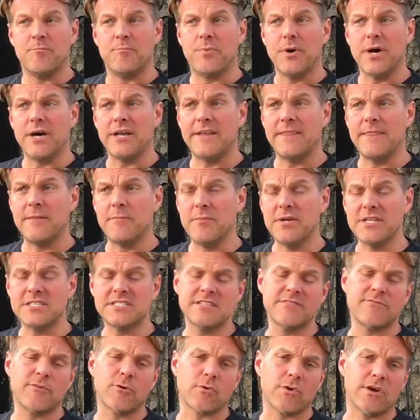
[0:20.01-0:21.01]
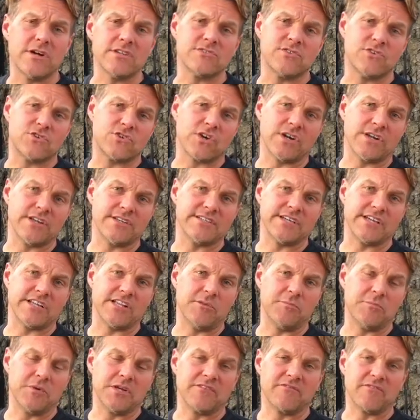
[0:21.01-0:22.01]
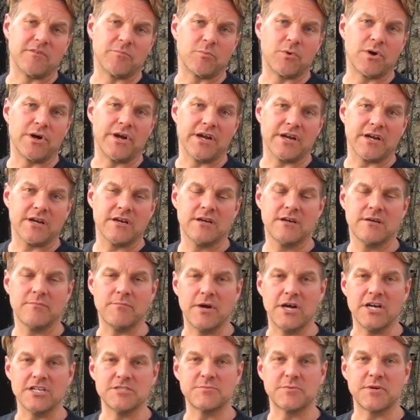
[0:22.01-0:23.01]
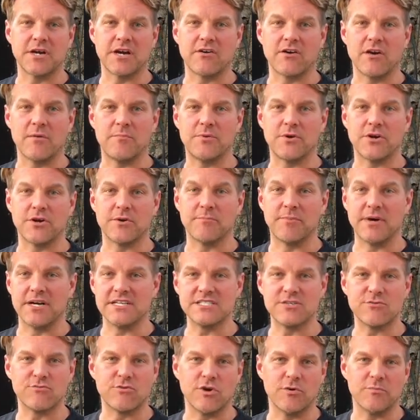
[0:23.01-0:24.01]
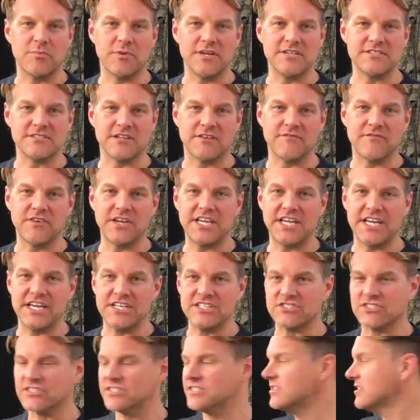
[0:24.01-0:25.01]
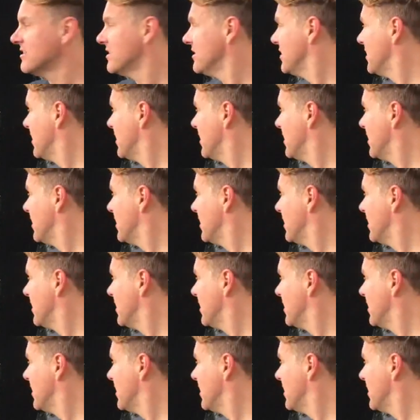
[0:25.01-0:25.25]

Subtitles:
but in the midst of it, we're also trying to take a little bit of a break. My husband and I are up here in Paso Robles on vacation,